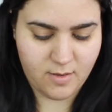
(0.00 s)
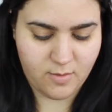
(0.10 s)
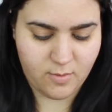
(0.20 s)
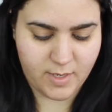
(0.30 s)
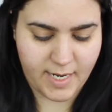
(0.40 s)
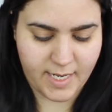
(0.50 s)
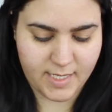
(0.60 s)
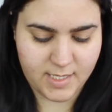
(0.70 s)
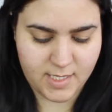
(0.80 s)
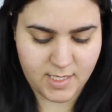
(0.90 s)
what I
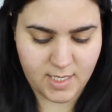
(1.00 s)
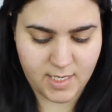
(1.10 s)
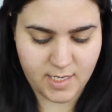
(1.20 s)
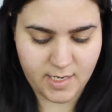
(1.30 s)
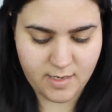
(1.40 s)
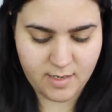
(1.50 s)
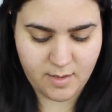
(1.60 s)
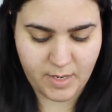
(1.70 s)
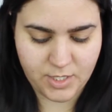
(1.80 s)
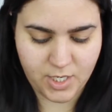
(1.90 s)
can see here.
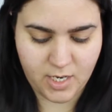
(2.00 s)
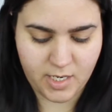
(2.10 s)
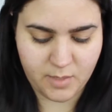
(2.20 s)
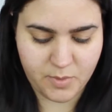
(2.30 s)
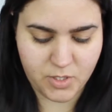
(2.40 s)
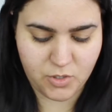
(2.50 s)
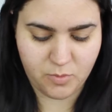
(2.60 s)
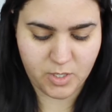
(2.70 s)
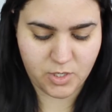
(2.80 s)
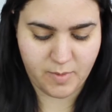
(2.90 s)
I'm actually not going to put too
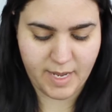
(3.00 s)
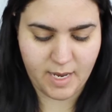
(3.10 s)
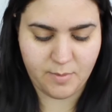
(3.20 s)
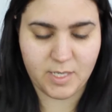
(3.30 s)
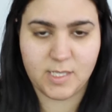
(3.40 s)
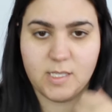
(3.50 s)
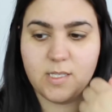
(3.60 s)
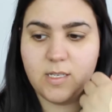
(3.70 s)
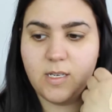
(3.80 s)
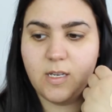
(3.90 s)
much on my hand because
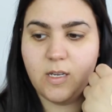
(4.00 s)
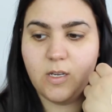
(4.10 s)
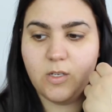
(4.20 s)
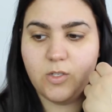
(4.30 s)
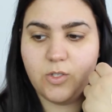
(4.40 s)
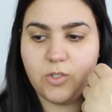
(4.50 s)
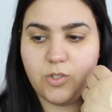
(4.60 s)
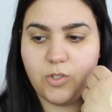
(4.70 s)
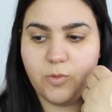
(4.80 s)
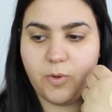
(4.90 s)
it's
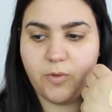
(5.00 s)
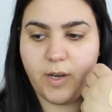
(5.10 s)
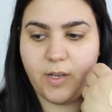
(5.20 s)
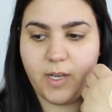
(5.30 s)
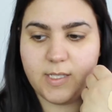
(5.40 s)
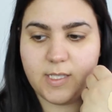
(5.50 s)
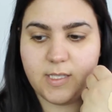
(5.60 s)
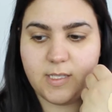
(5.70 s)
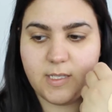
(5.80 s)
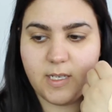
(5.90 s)
super runny. You guys
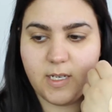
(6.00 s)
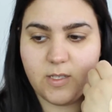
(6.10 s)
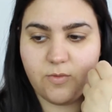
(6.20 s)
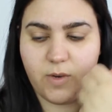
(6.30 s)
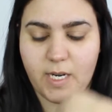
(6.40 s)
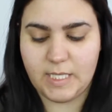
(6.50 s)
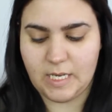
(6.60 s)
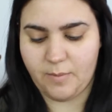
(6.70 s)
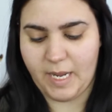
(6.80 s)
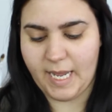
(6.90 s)
can see it, it's running
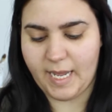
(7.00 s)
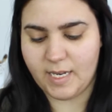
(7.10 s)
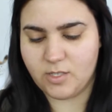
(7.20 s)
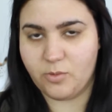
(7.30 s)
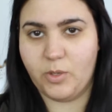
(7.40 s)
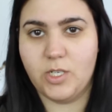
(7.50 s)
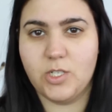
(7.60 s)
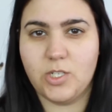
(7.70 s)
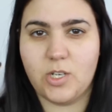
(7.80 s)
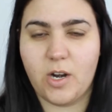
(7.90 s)
down my hand. So I'm going to
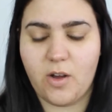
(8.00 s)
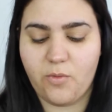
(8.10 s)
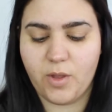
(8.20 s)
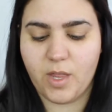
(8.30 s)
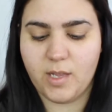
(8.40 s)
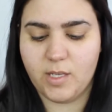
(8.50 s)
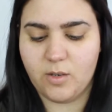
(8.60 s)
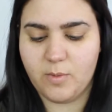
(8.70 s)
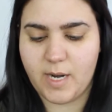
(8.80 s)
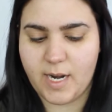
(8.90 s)
just start off with a
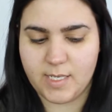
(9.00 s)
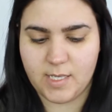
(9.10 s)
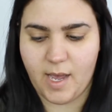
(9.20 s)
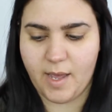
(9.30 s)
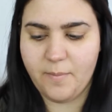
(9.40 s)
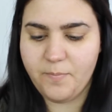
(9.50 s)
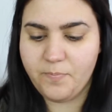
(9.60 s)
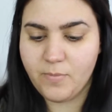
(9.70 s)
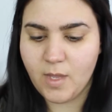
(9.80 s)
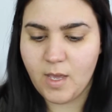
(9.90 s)
little bit at a time.
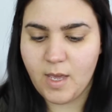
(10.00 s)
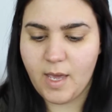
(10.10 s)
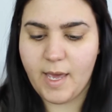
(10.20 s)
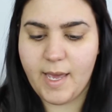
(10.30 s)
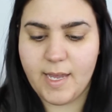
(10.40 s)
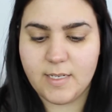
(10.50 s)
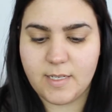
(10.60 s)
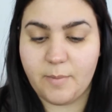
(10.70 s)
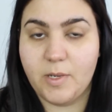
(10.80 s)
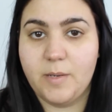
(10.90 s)
And
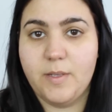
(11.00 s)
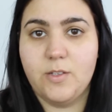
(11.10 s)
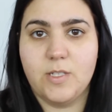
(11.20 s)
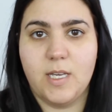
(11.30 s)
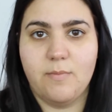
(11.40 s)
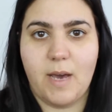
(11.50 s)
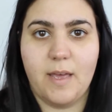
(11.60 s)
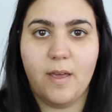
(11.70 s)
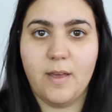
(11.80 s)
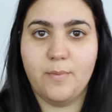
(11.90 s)
I'm going to be using
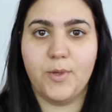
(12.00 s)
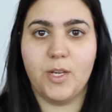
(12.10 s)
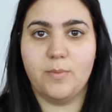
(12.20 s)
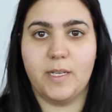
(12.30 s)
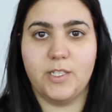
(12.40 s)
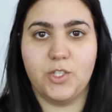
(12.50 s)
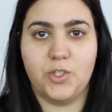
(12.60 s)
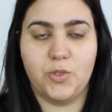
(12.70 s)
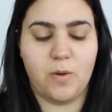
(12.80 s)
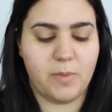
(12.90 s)
my beauty blender
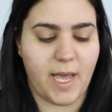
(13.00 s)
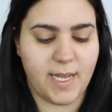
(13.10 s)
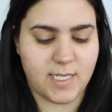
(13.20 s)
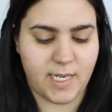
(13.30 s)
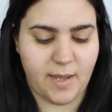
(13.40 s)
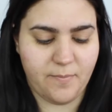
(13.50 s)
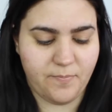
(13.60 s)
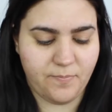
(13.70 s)
to apply it today.